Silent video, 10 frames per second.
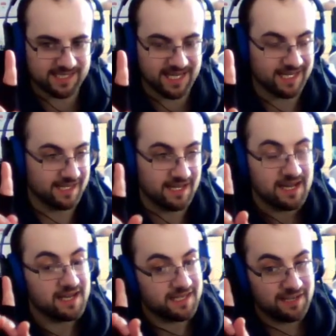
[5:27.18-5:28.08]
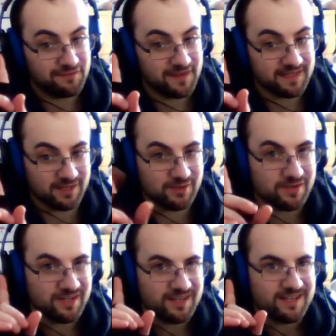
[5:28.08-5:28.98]
the second. Key thing,
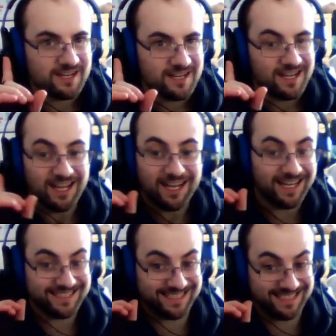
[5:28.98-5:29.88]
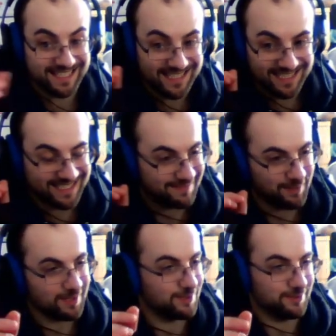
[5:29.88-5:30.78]
though, it didn't
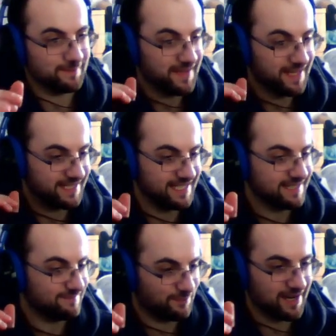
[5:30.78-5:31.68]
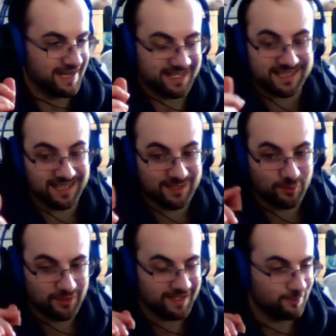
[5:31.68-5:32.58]
explode. It didn't break. Kind
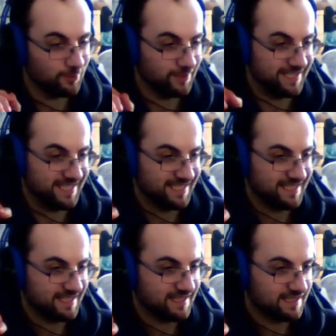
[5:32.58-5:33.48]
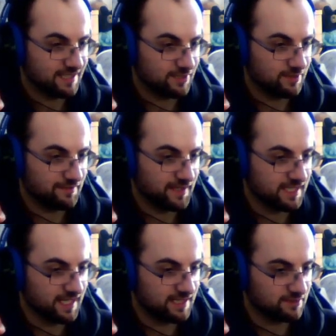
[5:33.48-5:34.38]
of worried it would. So if I
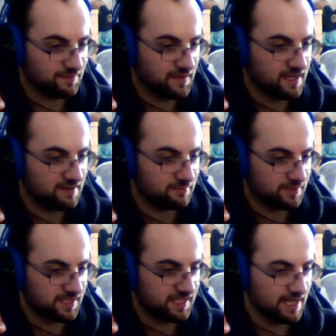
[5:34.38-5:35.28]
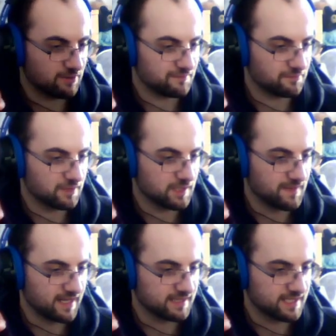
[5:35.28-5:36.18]
select all 5, we'll just set her off for
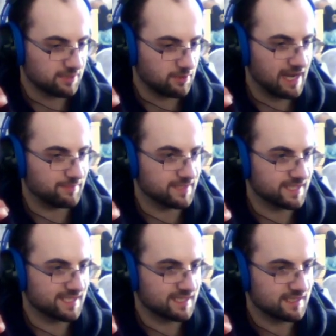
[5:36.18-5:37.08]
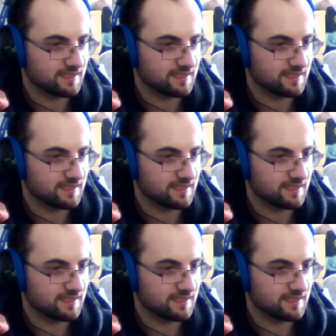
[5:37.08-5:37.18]
another battle and see what happens.